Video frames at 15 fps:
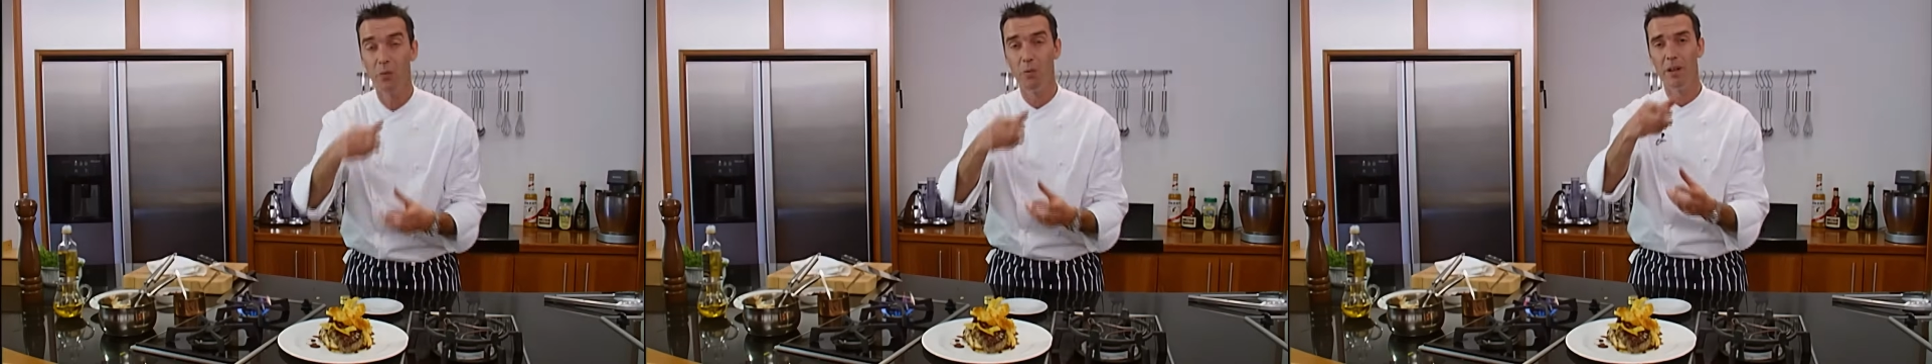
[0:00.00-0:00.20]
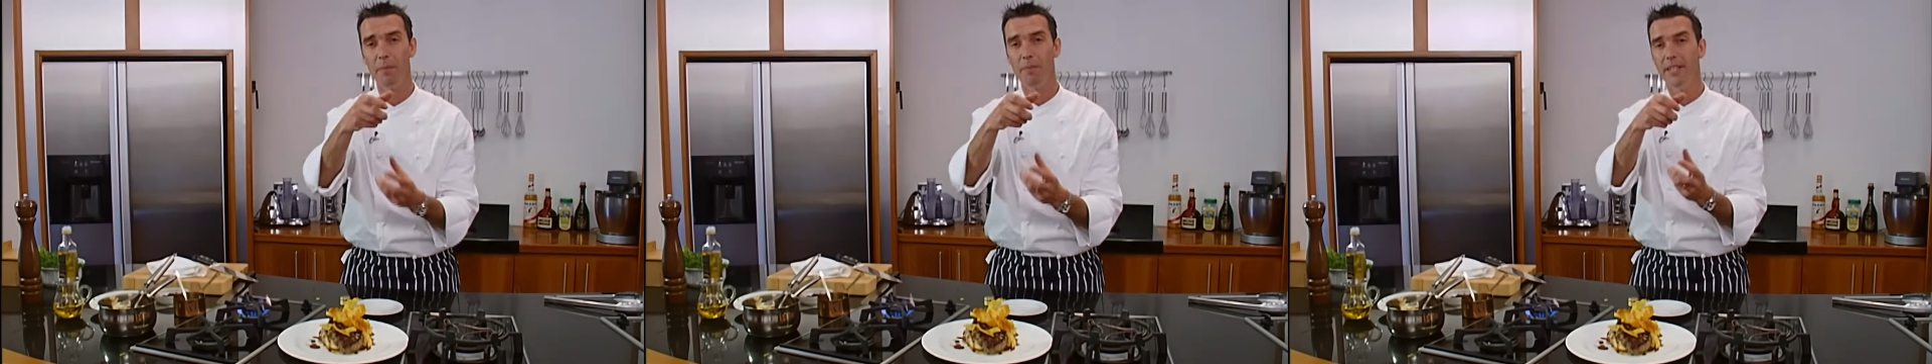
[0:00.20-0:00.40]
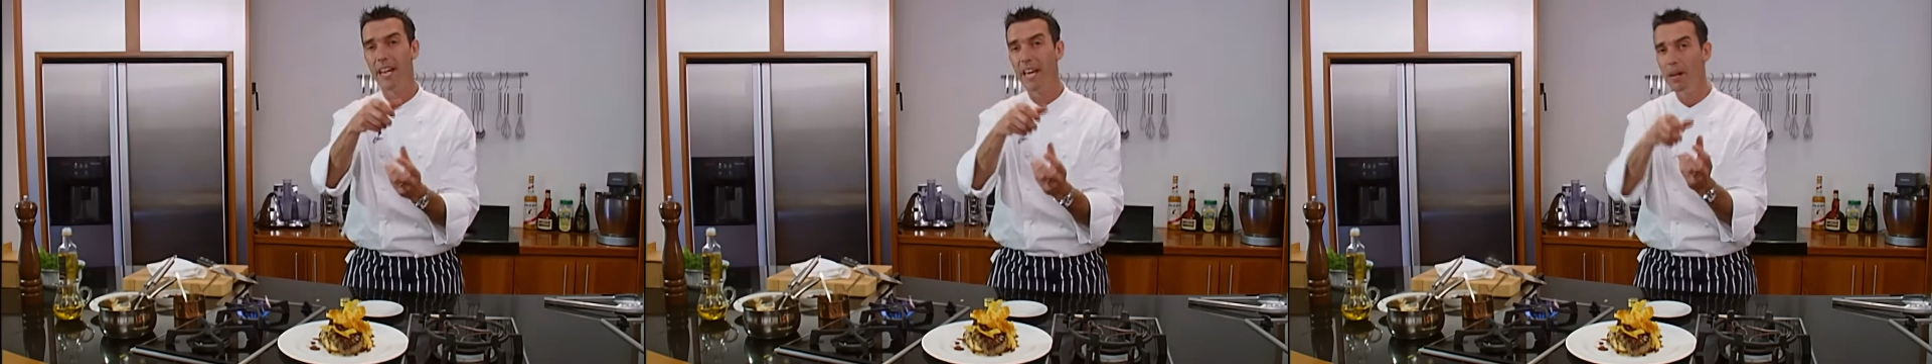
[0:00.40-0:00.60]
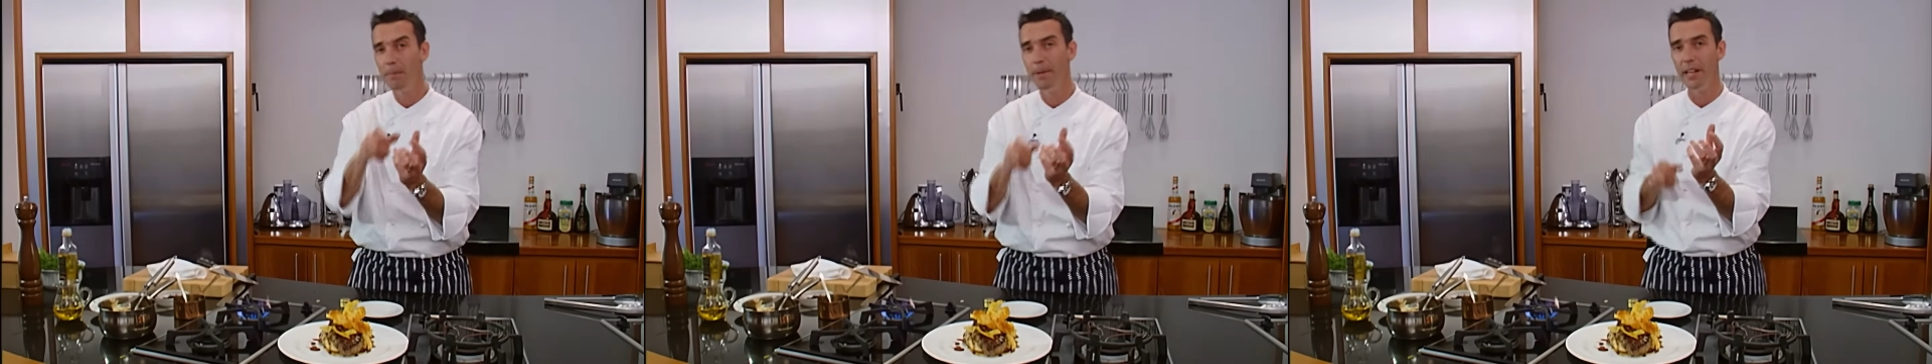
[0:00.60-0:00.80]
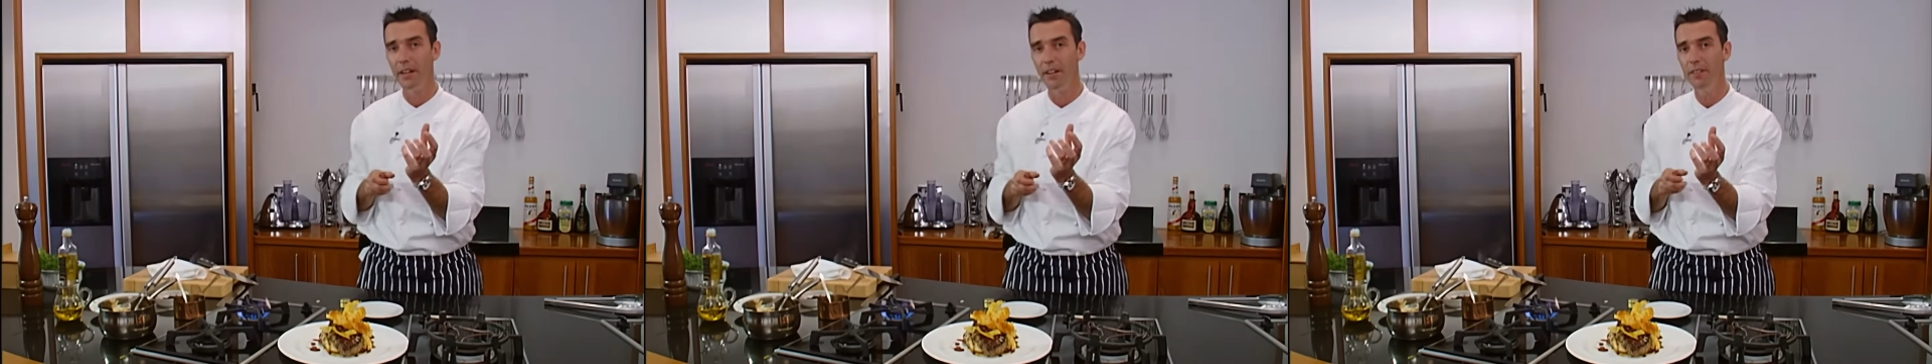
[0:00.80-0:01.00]
with a potato
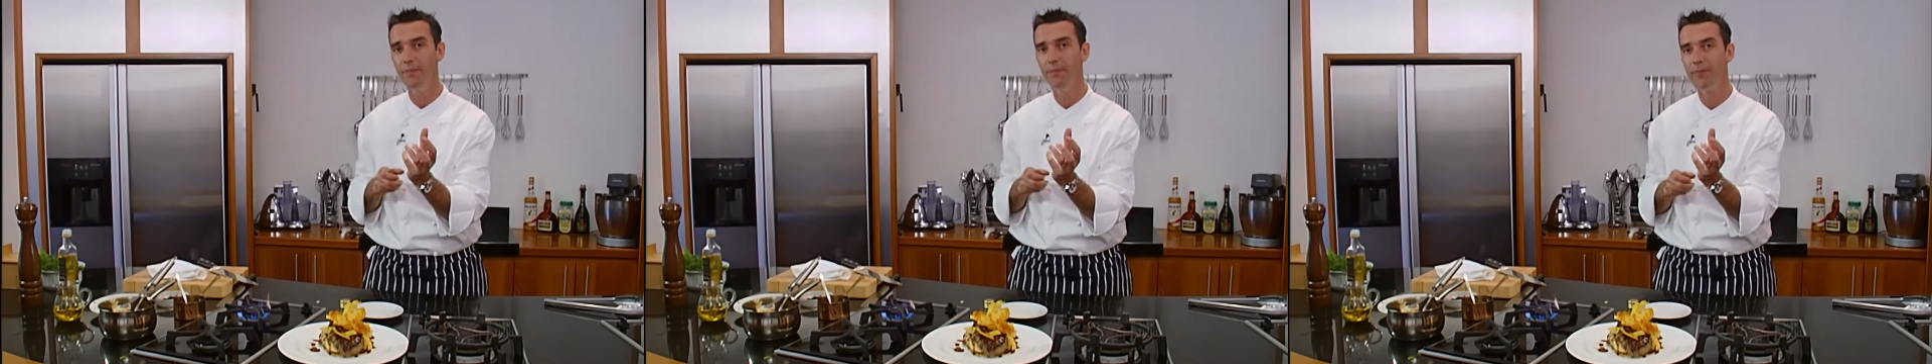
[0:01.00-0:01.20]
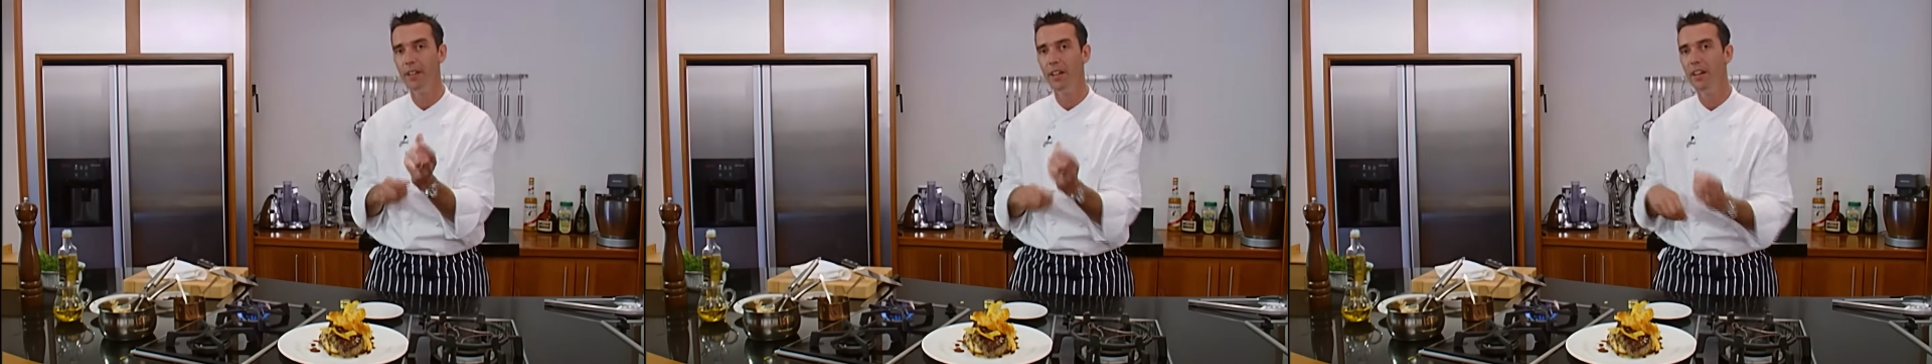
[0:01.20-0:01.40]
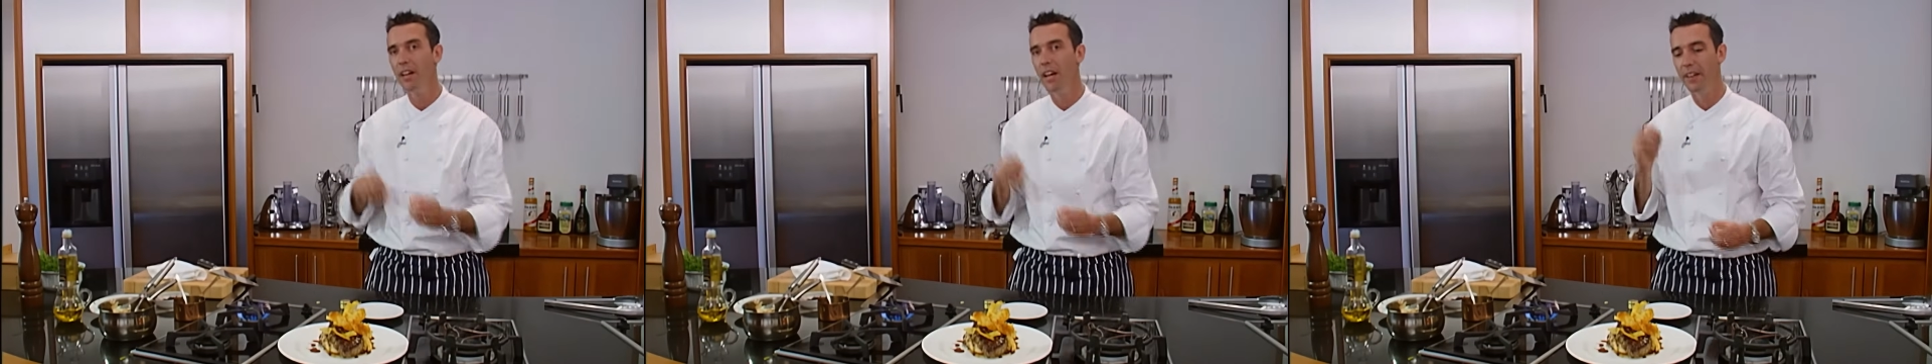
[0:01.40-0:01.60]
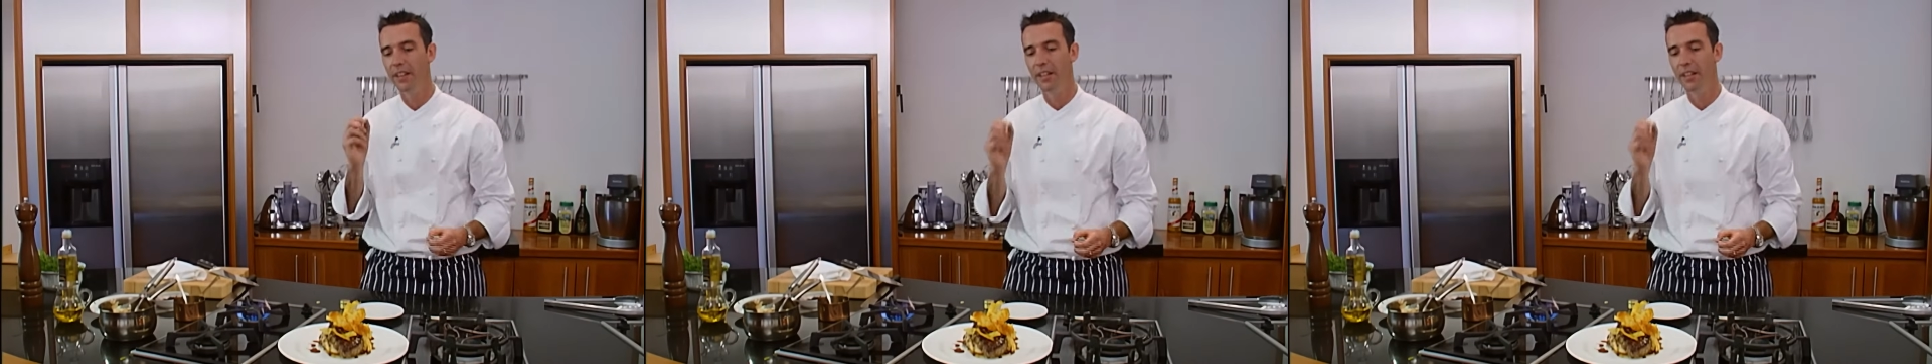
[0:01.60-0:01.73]
peeler, and